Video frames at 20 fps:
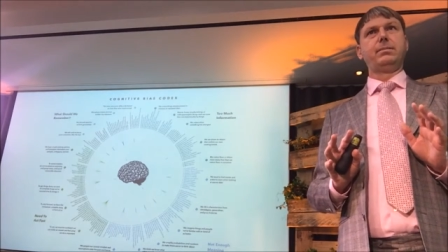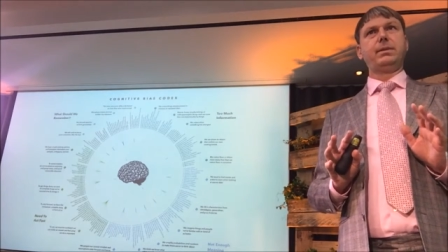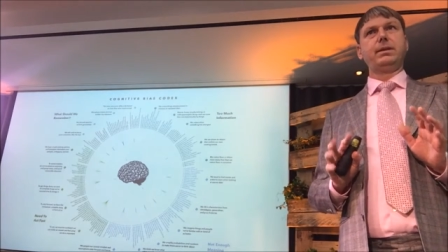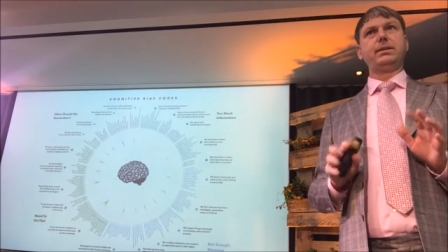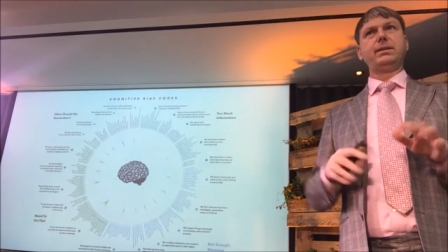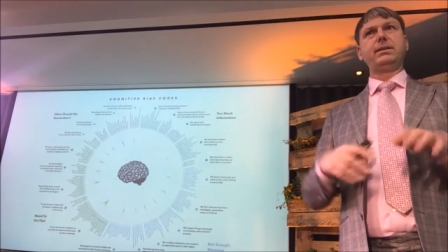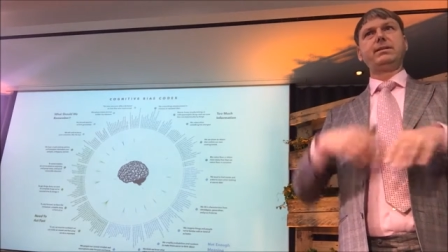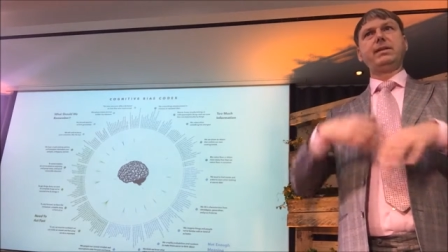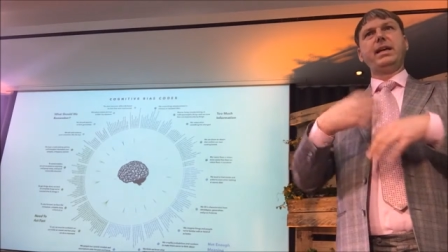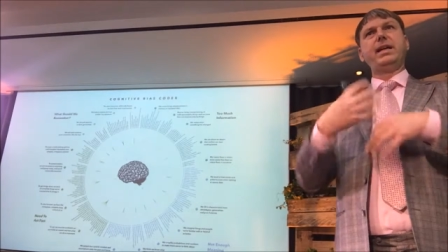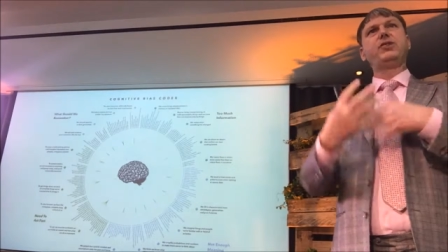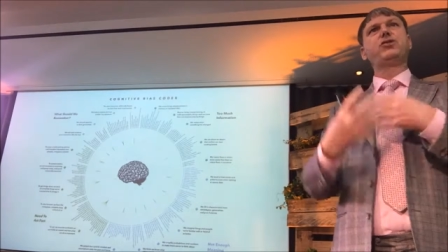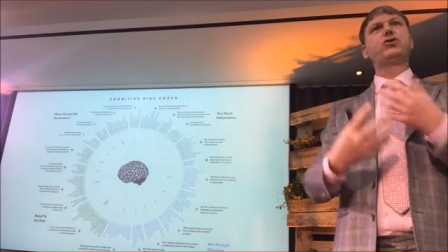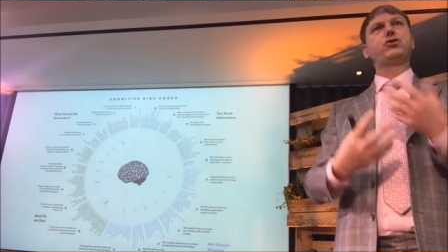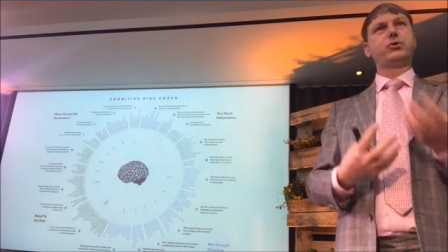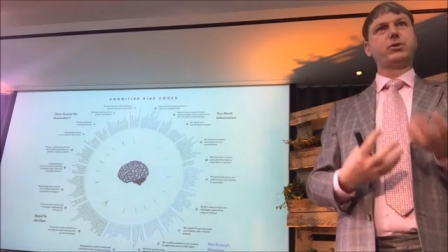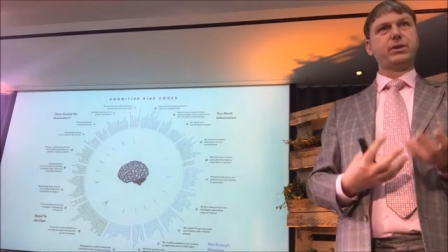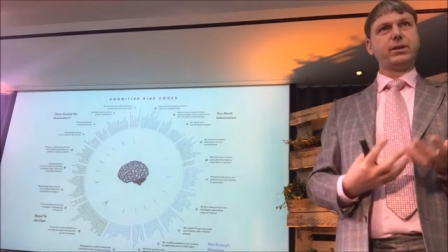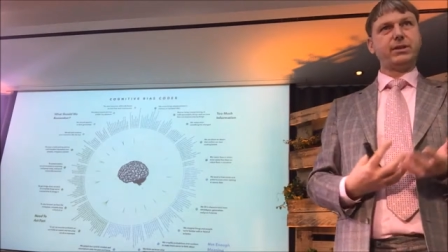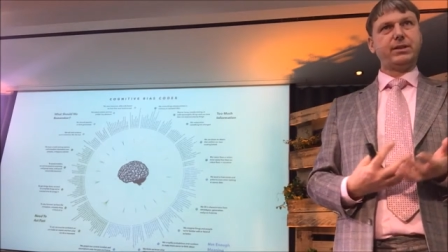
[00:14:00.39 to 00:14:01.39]
but it takes
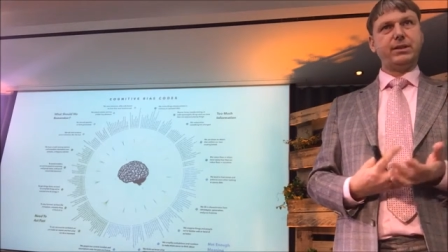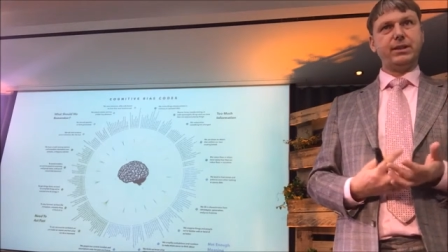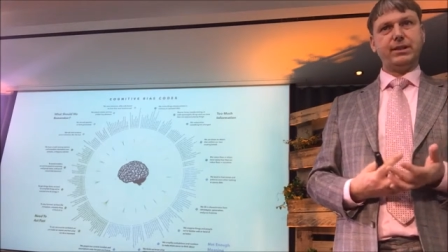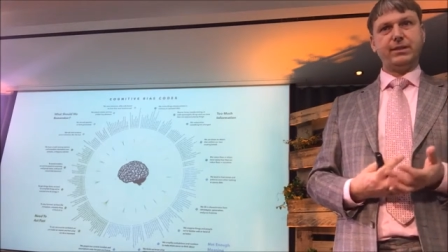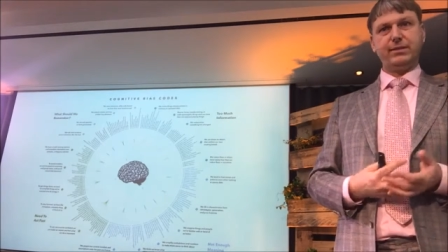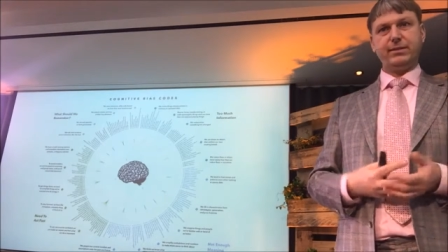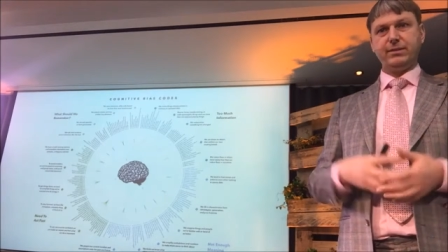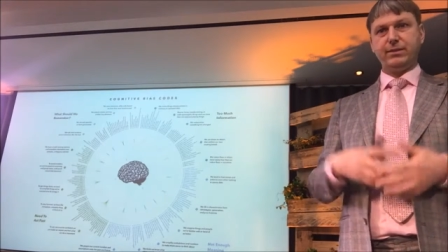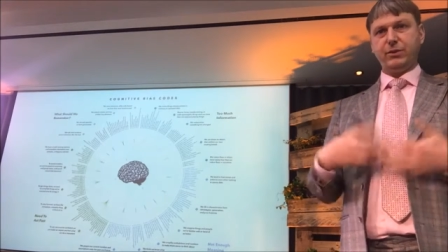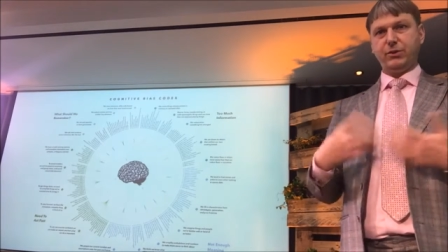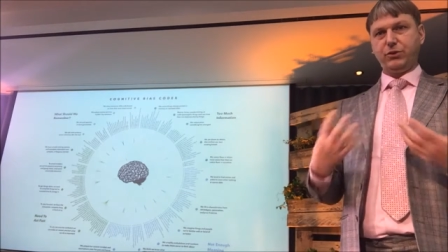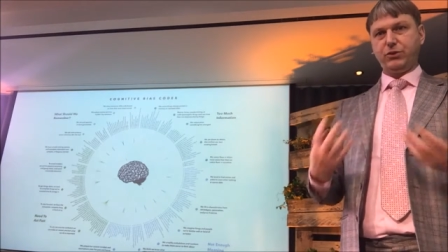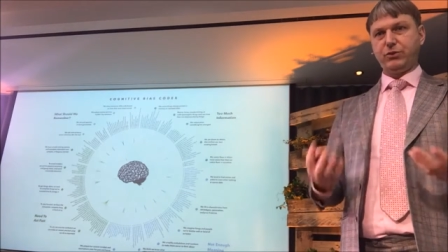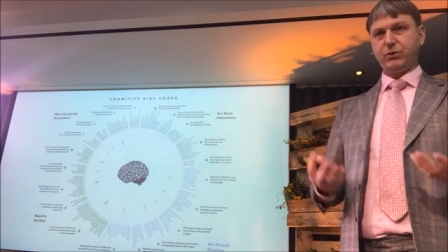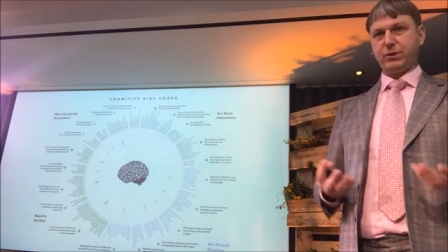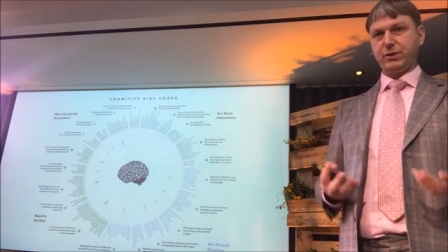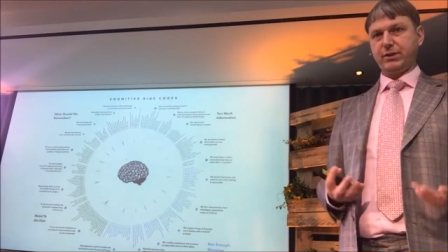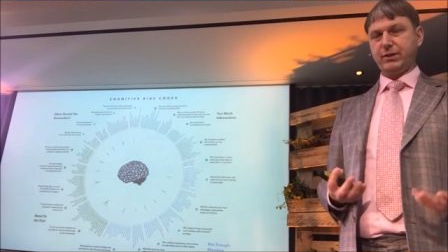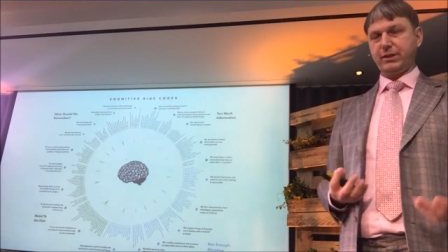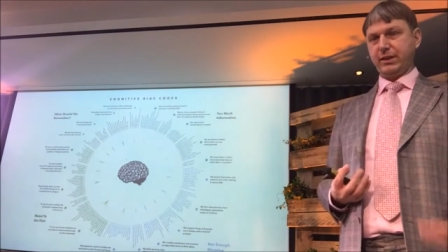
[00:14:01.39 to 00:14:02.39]
shortcuts and those
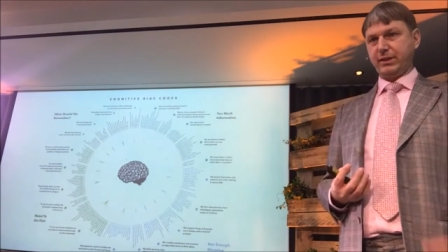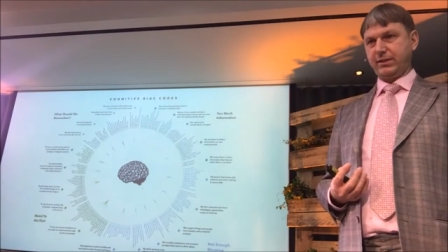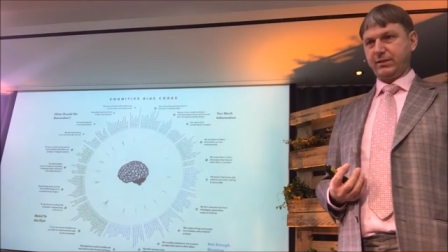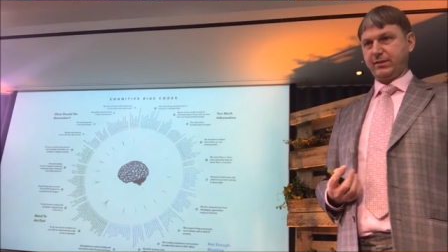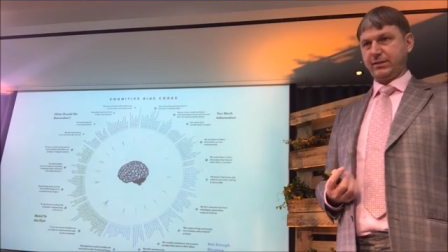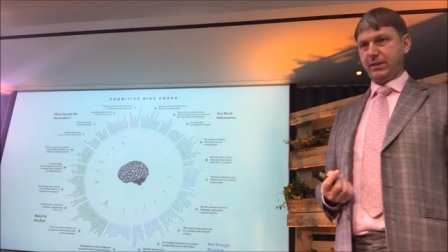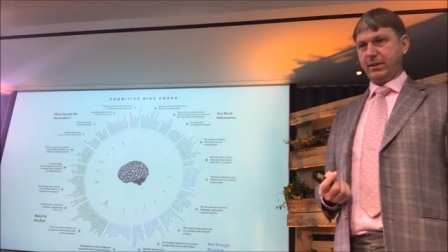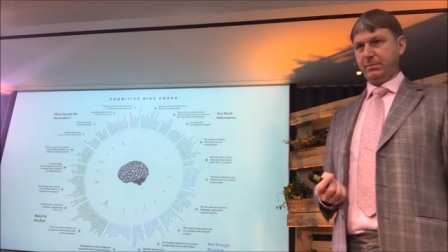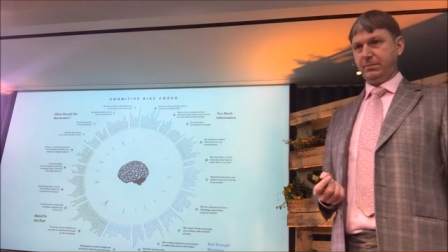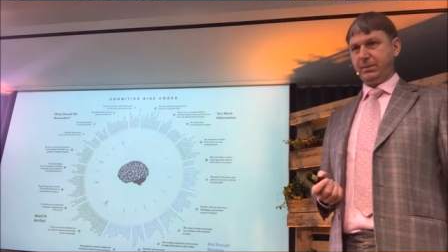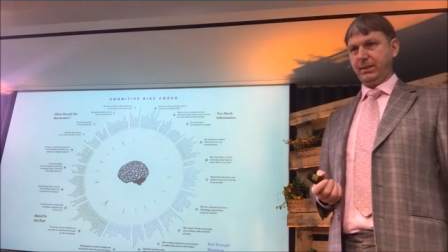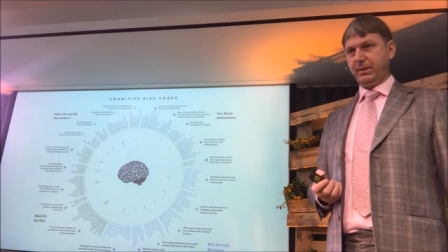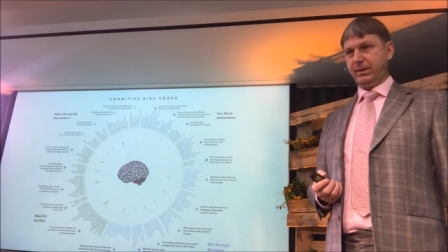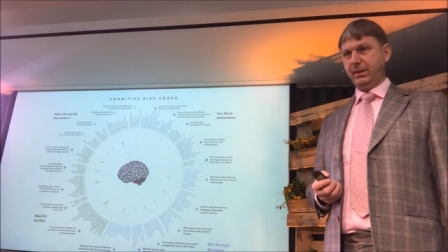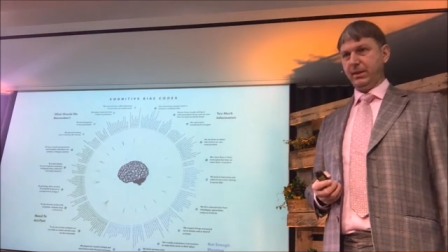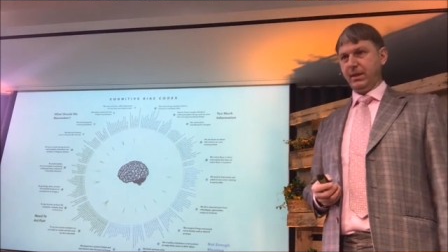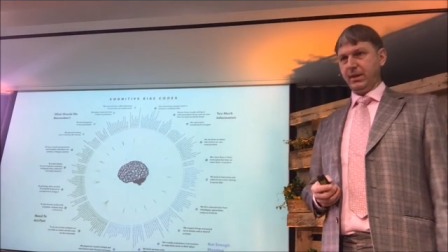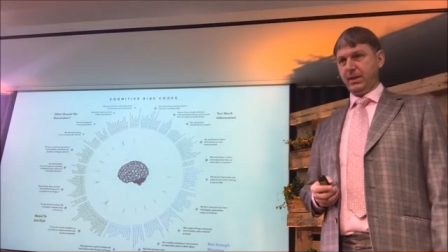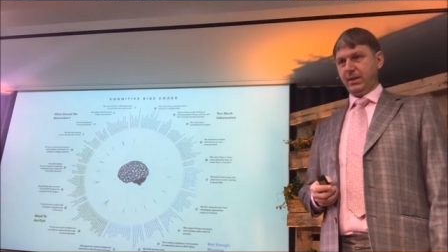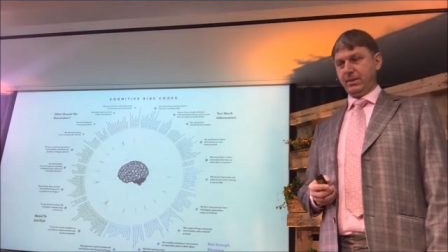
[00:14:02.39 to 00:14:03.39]
shortcuts can
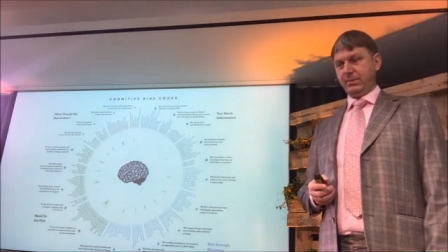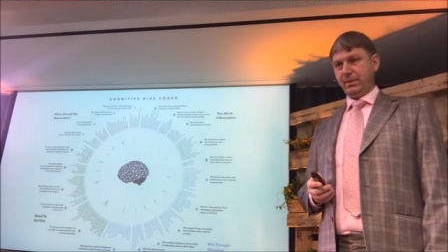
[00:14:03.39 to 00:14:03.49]
be